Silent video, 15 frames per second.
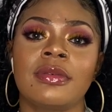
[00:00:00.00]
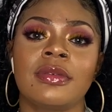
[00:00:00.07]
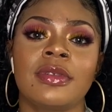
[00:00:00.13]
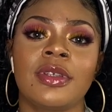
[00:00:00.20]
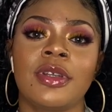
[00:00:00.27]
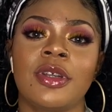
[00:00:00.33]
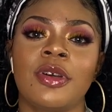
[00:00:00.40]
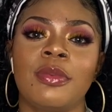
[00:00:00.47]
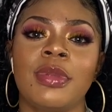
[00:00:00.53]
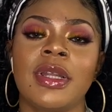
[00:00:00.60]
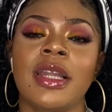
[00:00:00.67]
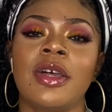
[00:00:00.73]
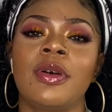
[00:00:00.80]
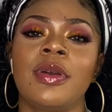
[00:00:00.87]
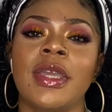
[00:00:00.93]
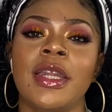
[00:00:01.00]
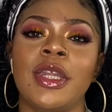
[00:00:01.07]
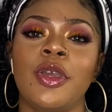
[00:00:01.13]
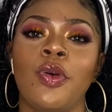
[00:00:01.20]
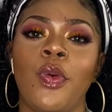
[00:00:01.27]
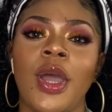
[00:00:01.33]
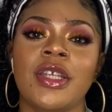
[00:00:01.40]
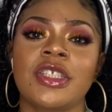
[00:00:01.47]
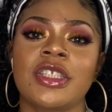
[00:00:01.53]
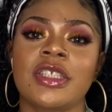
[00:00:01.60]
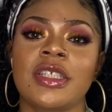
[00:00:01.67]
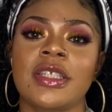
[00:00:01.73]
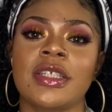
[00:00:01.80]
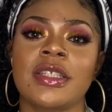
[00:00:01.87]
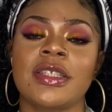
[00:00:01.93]
below any
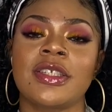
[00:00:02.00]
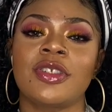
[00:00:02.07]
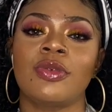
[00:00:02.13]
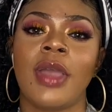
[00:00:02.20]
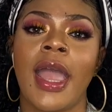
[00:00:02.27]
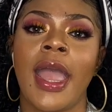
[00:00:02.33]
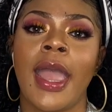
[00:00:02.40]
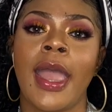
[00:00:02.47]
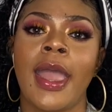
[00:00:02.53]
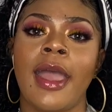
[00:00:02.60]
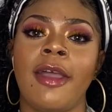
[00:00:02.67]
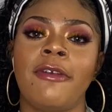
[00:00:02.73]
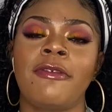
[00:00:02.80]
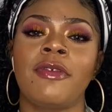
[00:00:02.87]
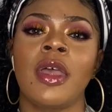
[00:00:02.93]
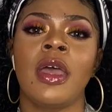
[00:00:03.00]
questions you have.